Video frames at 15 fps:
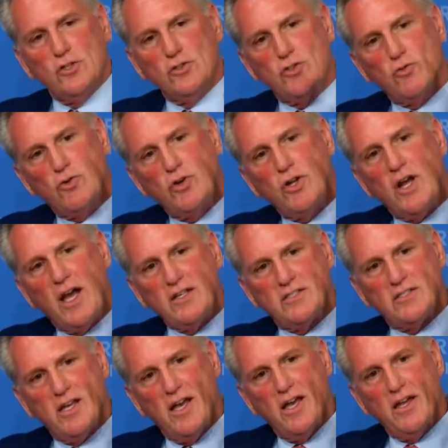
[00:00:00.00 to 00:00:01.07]
So could I
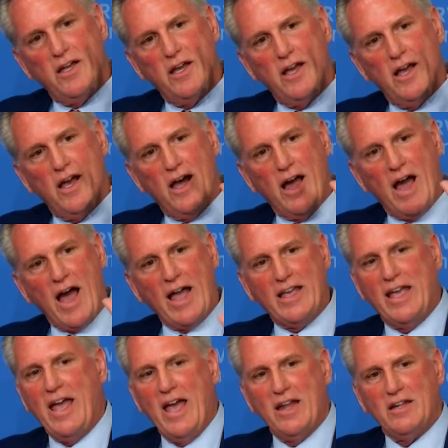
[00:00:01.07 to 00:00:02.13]
say, I
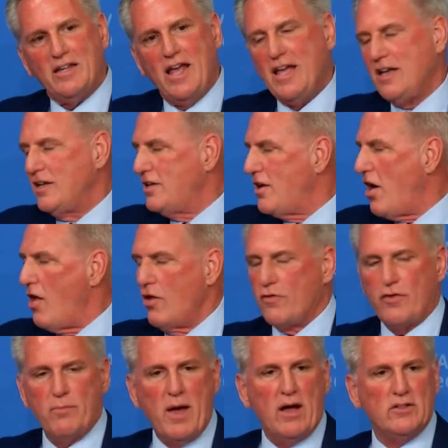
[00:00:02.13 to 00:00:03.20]
can't take a dollar
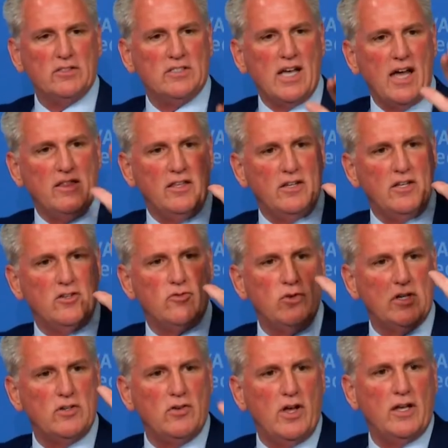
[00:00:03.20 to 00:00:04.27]
from outside the
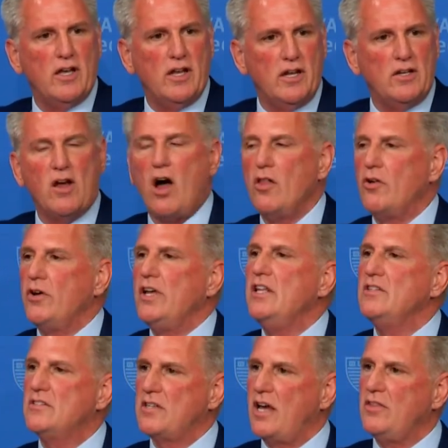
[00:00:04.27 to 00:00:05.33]
district till I get a dollar
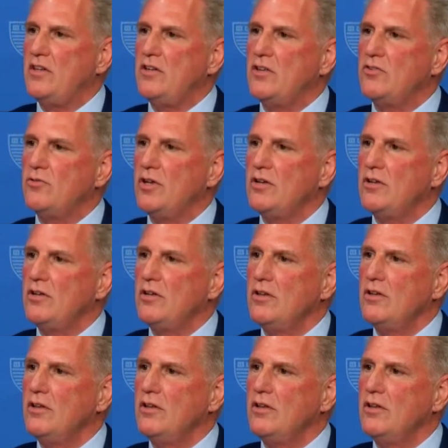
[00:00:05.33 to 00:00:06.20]
inside the district?